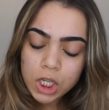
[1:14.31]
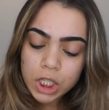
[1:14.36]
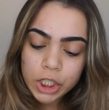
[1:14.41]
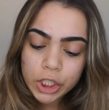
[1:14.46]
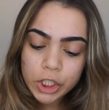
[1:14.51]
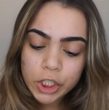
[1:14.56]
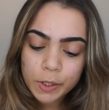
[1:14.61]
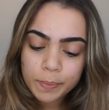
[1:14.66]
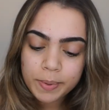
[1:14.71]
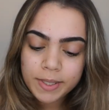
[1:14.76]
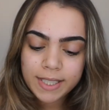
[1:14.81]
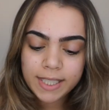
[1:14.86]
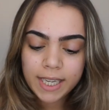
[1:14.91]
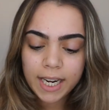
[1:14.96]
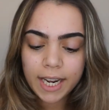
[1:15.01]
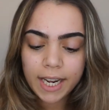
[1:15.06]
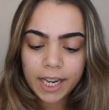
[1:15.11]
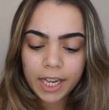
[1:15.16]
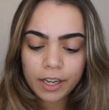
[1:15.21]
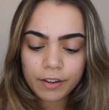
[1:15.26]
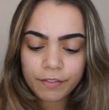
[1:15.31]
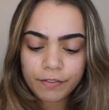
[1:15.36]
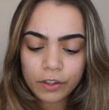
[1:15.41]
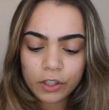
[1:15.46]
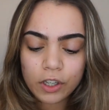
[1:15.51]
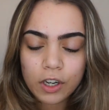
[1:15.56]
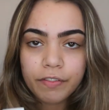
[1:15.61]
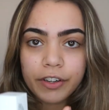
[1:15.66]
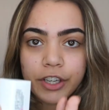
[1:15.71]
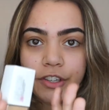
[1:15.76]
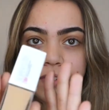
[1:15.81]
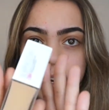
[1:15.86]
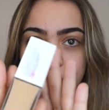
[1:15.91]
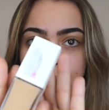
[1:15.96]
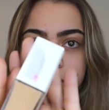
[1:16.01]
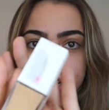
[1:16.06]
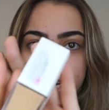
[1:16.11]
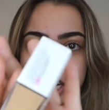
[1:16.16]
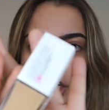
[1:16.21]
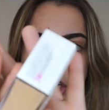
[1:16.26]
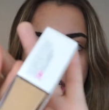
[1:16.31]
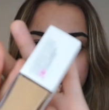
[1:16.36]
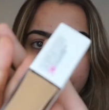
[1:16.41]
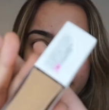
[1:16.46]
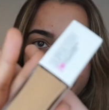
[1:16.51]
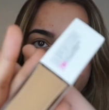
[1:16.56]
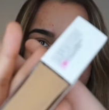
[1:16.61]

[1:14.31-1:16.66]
Super Stay Full Coverage Foundation